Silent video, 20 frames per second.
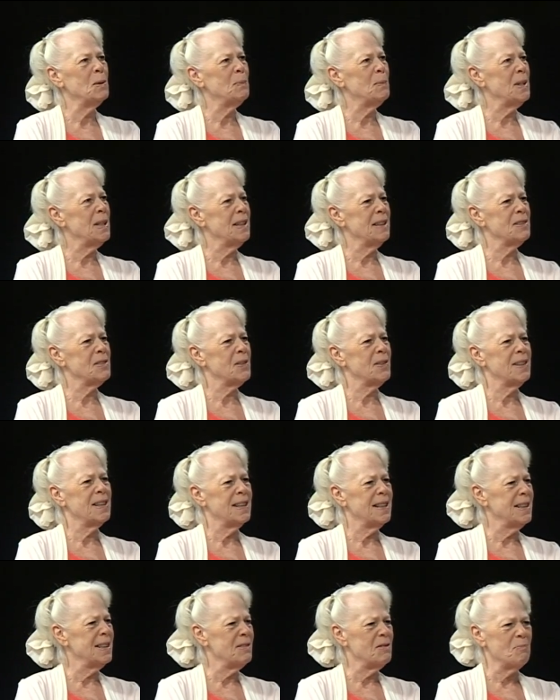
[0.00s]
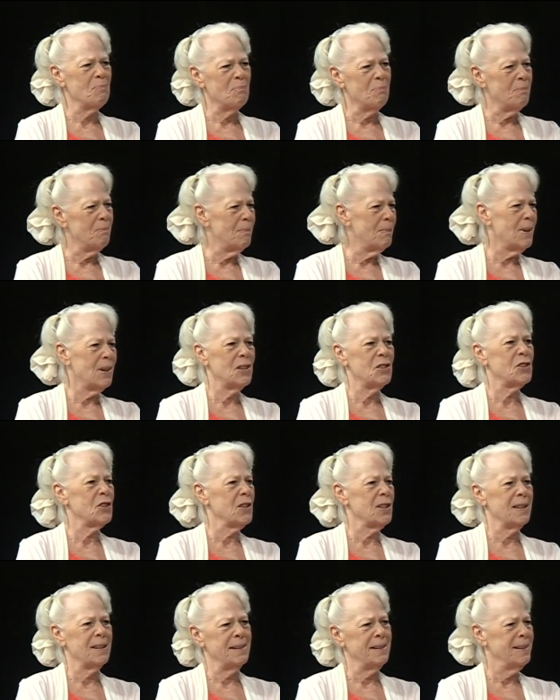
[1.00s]
beings go ahead and march
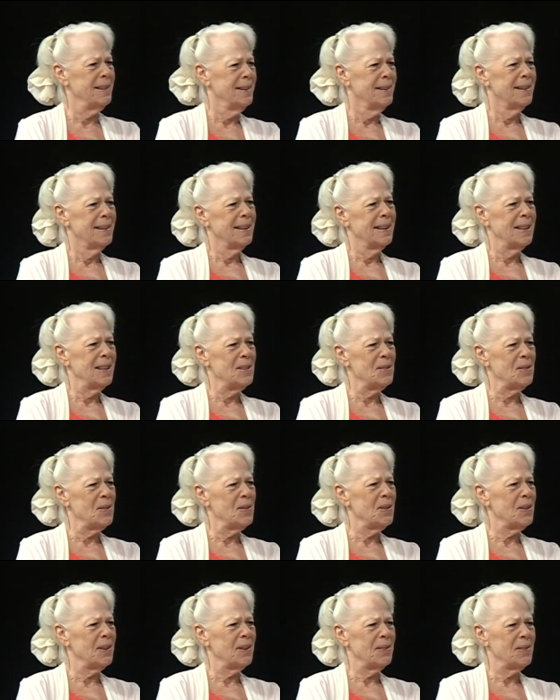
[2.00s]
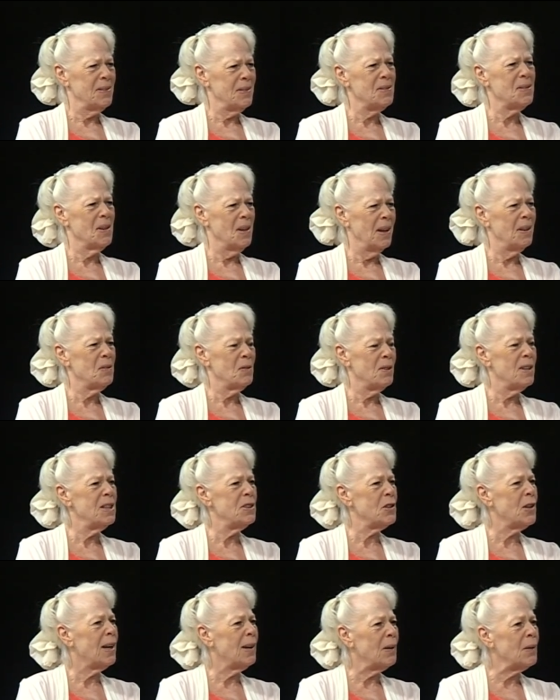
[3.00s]
on, and and
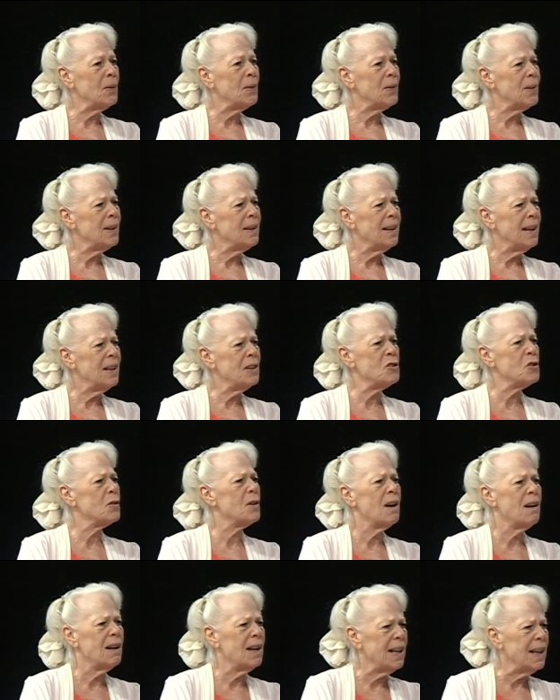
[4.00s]
reach out and try.